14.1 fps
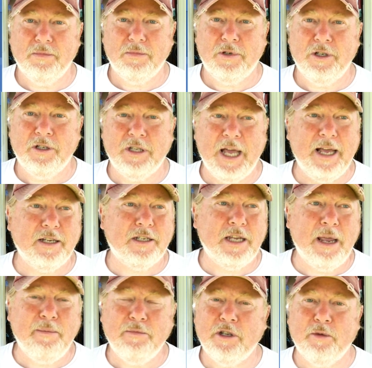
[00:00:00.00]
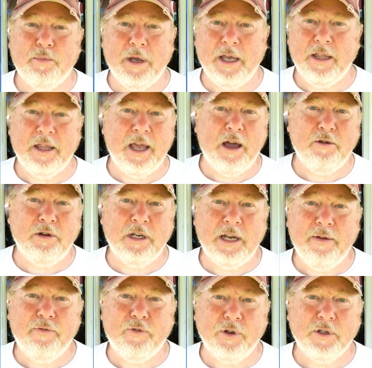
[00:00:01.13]
because that seems to be the only
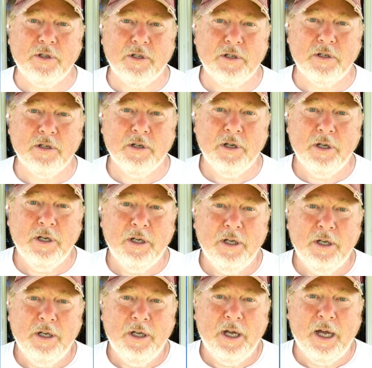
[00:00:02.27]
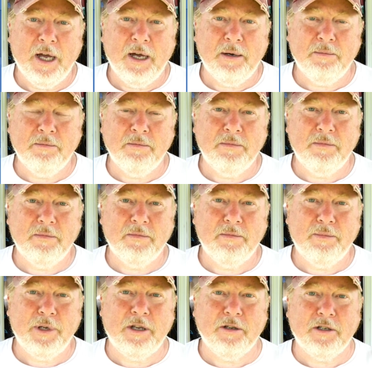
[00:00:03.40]
difference.
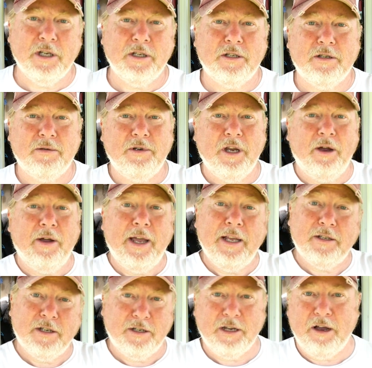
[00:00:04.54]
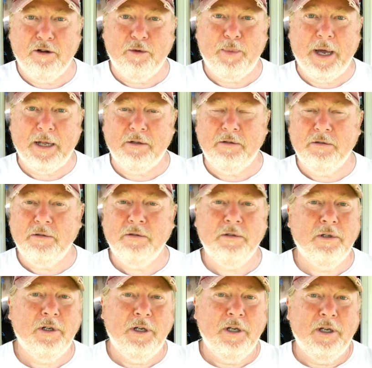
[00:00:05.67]
Because it's, you know, it's a solar panel,
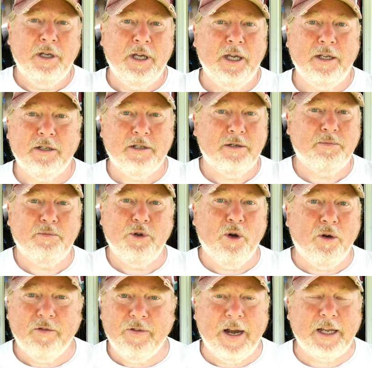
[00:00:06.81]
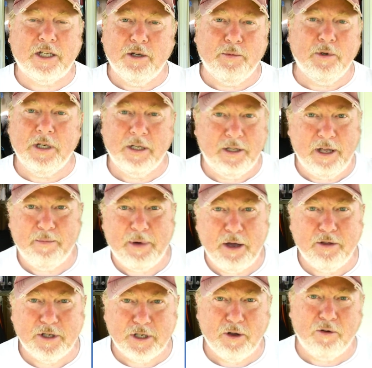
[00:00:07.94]
it's not flexible, they're
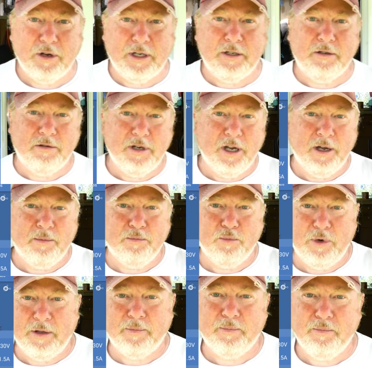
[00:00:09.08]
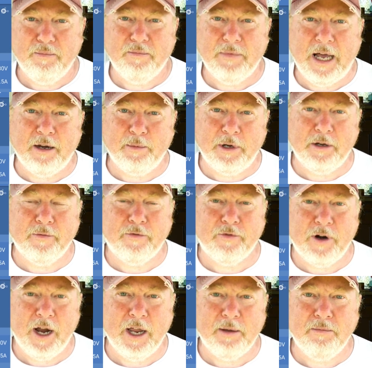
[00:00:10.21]
both solid with an aluminium
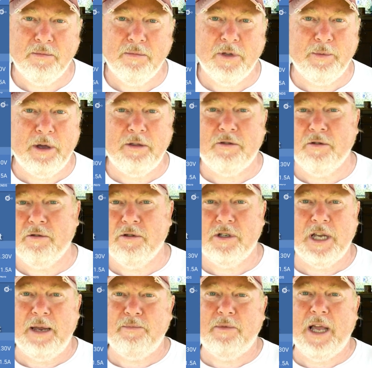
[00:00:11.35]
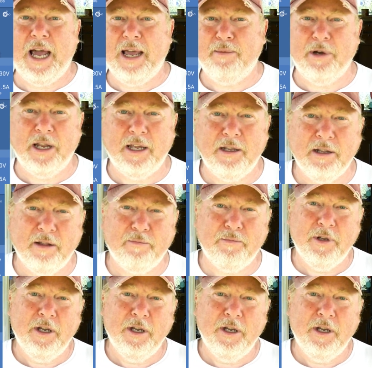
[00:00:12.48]
frame, they've both got the same cabling, they're